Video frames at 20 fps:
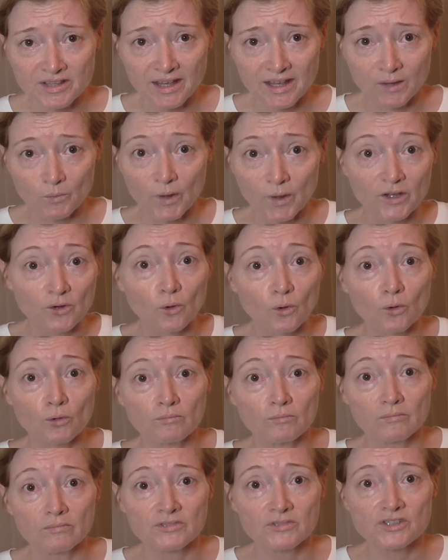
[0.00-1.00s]
there where
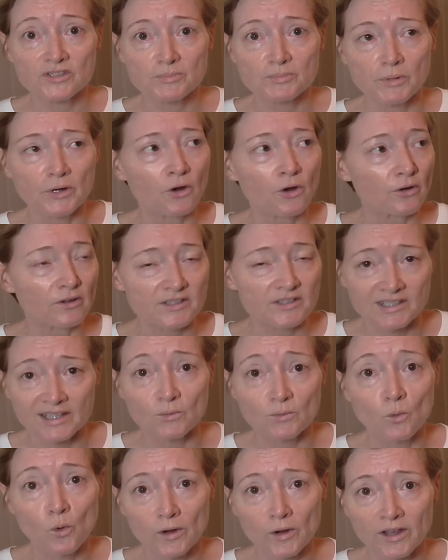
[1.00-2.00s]
you're just monotonously
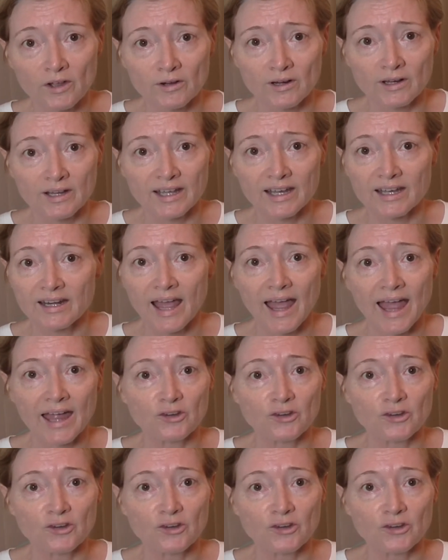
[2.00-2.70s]
walking on a lead